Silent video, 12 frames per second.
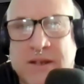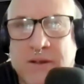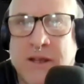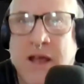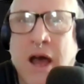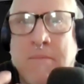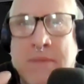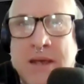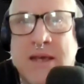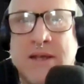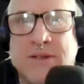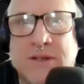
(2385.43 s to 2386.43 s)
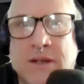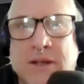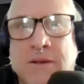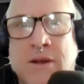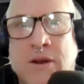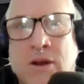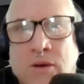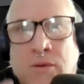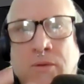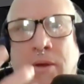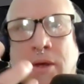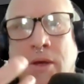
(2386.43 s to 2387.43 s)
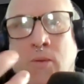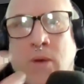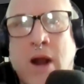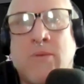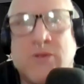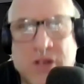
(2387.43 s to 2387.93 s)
that got me into, when I was